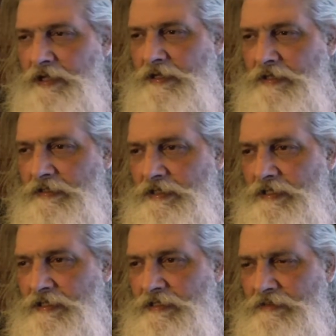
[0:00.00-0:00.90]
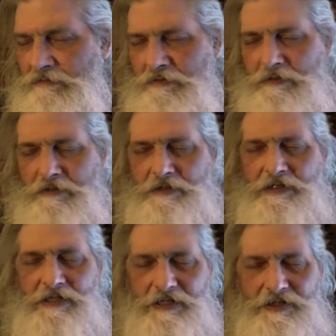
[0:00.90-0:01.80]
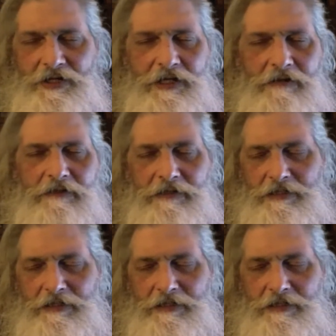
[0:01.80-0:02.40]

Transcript: And, uh, well, of course, this channel